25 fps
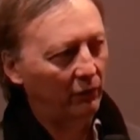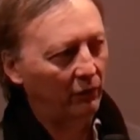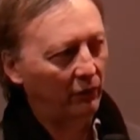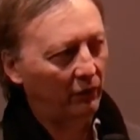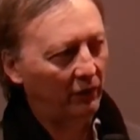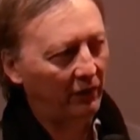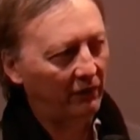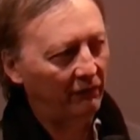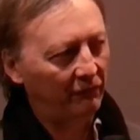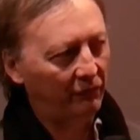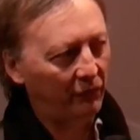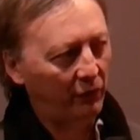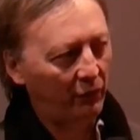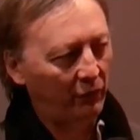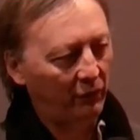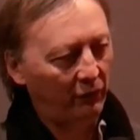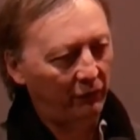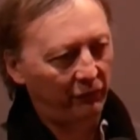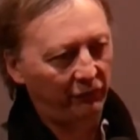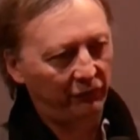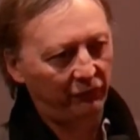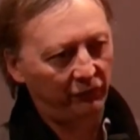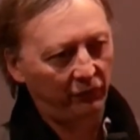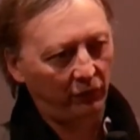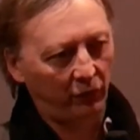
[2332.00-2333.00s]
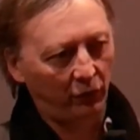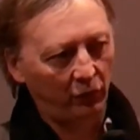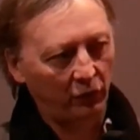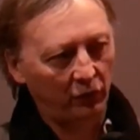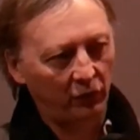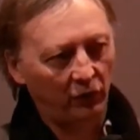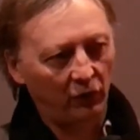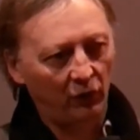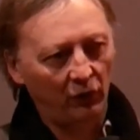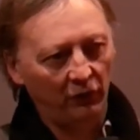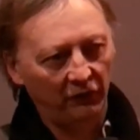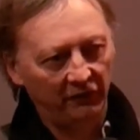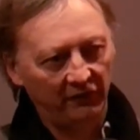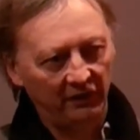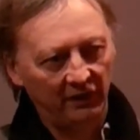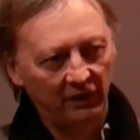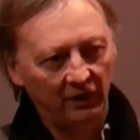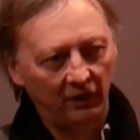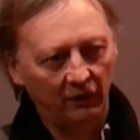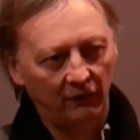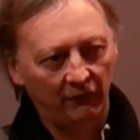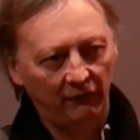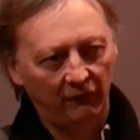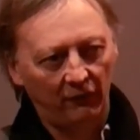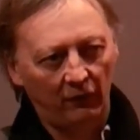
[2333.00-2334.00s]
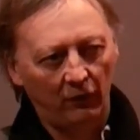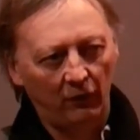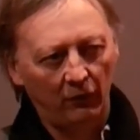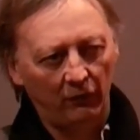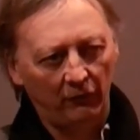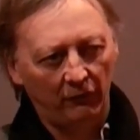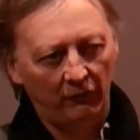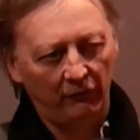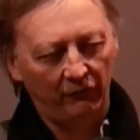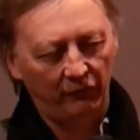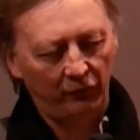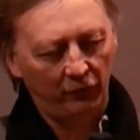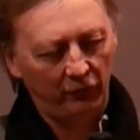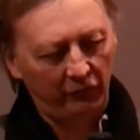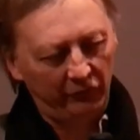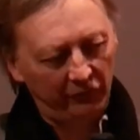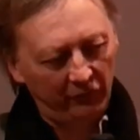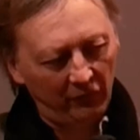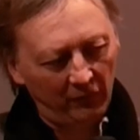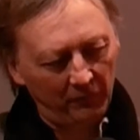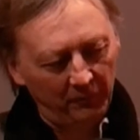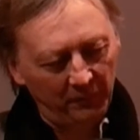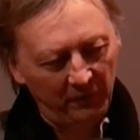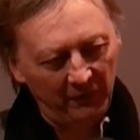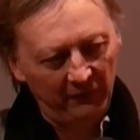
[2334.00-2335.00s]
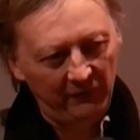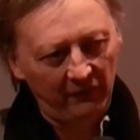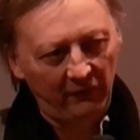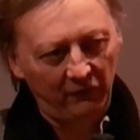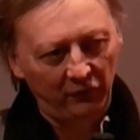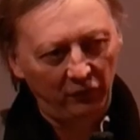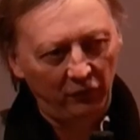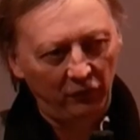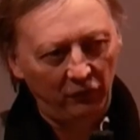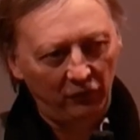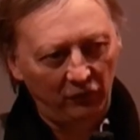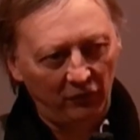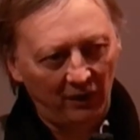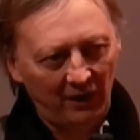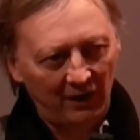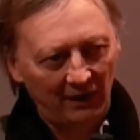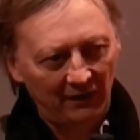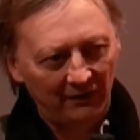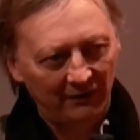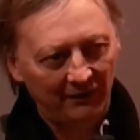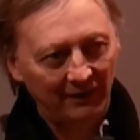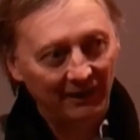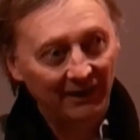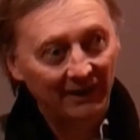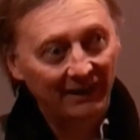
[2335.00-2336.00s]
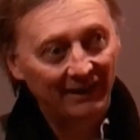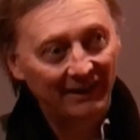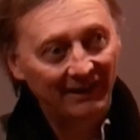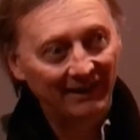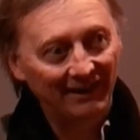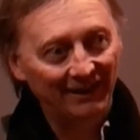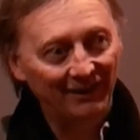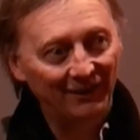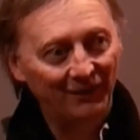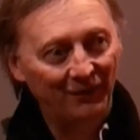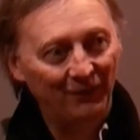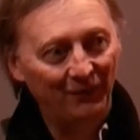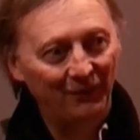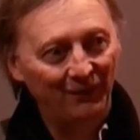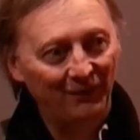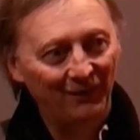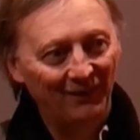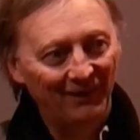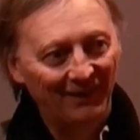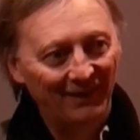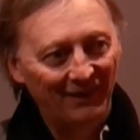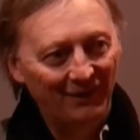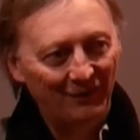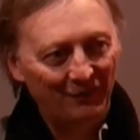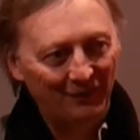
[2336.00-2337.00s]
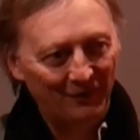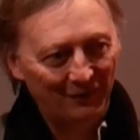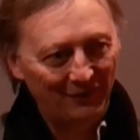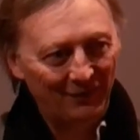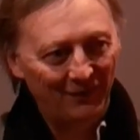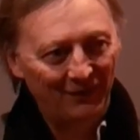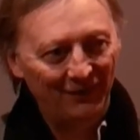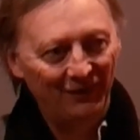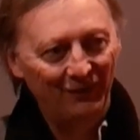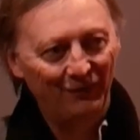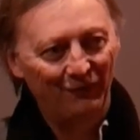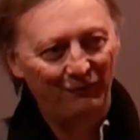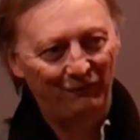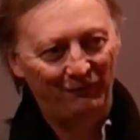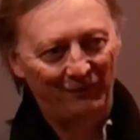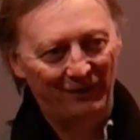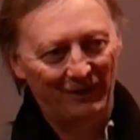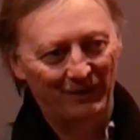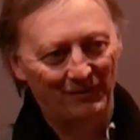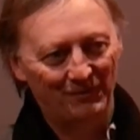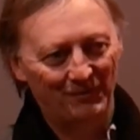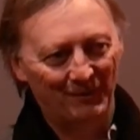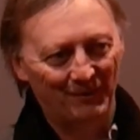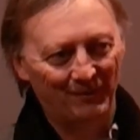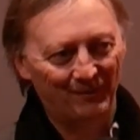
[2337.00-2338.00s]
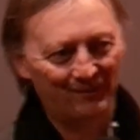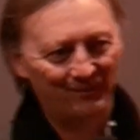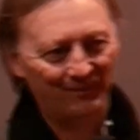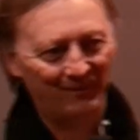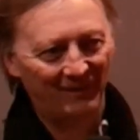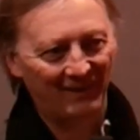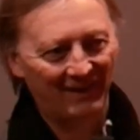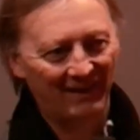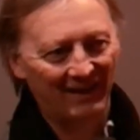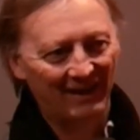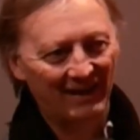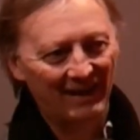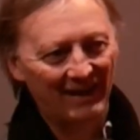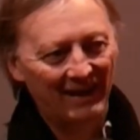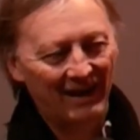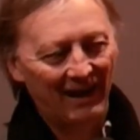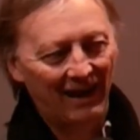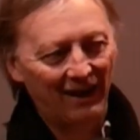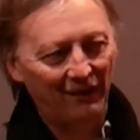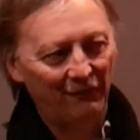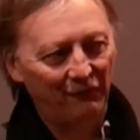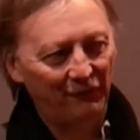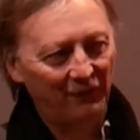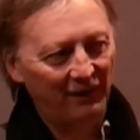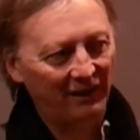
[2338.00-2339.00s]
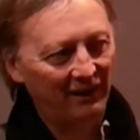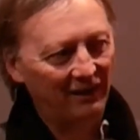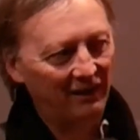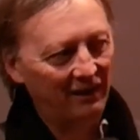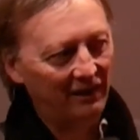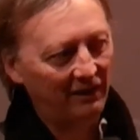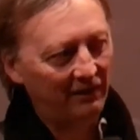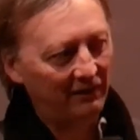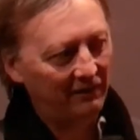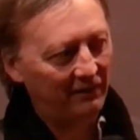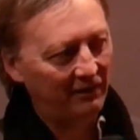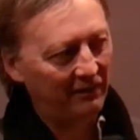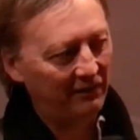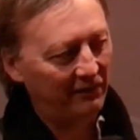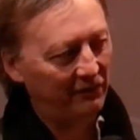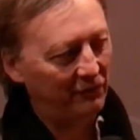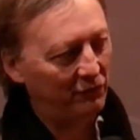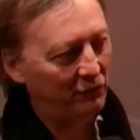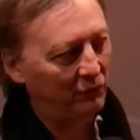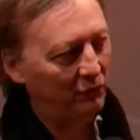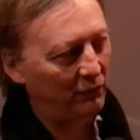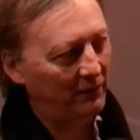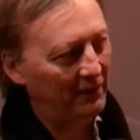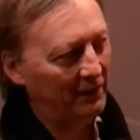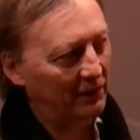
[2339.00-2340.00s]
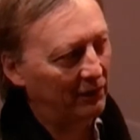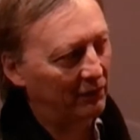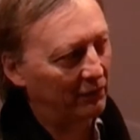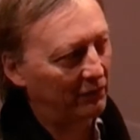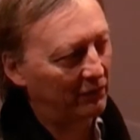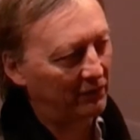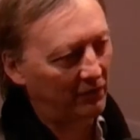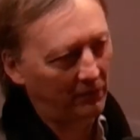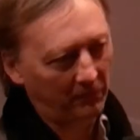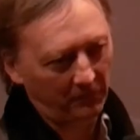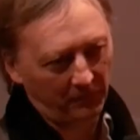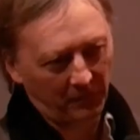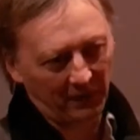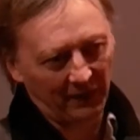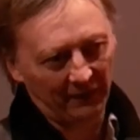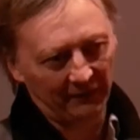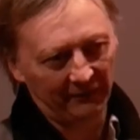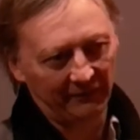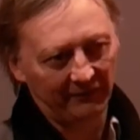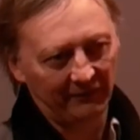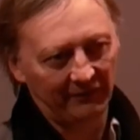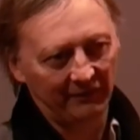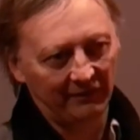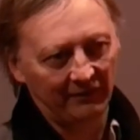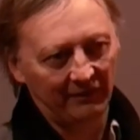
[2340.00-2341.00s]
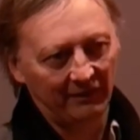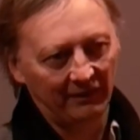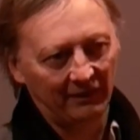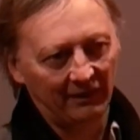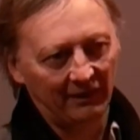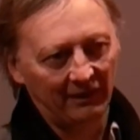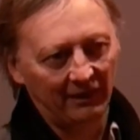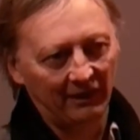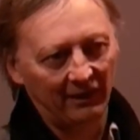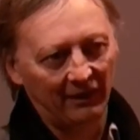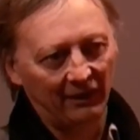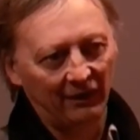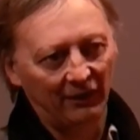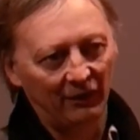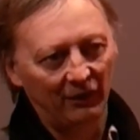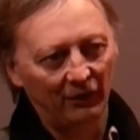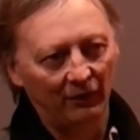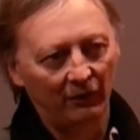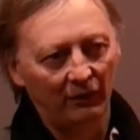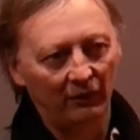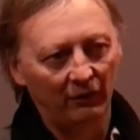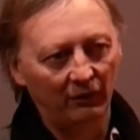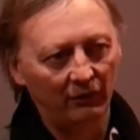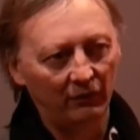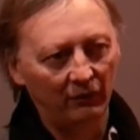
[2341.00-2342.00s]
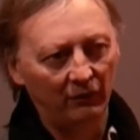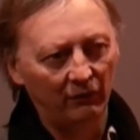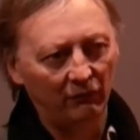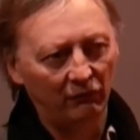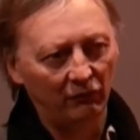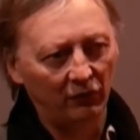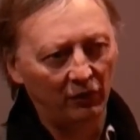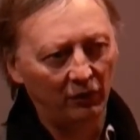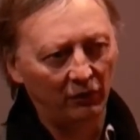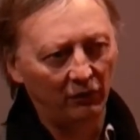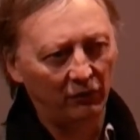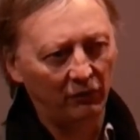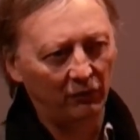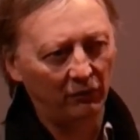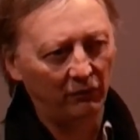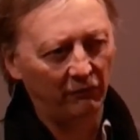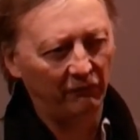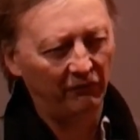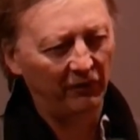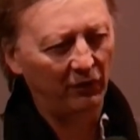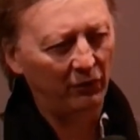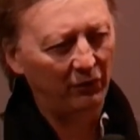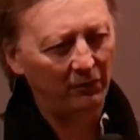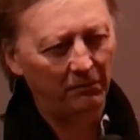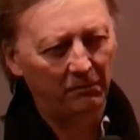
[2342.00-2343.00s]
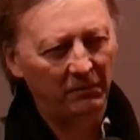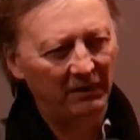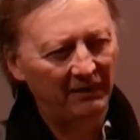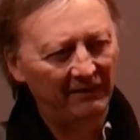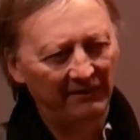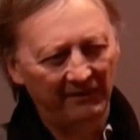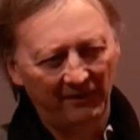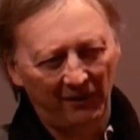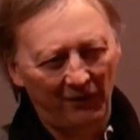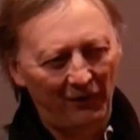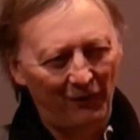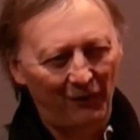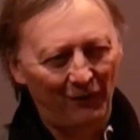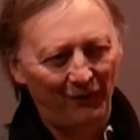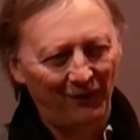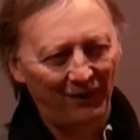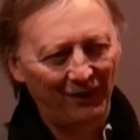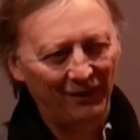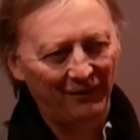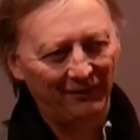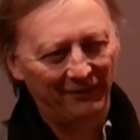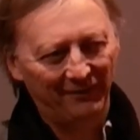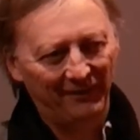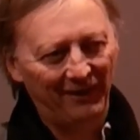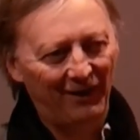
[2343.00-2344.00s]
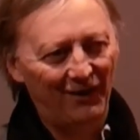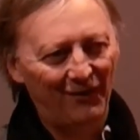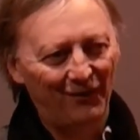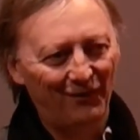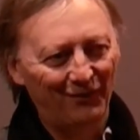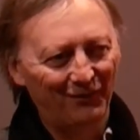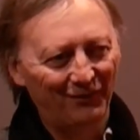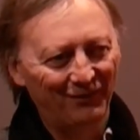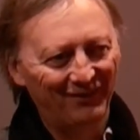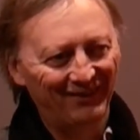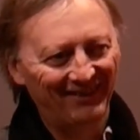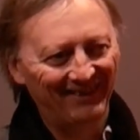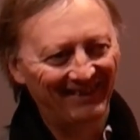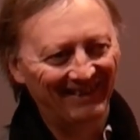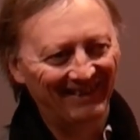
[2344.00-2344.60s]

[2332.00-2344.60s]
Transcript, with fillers: reverse recording of some piece of the track in the film. I think it is during the Tempest. You've got a very bizarre sound,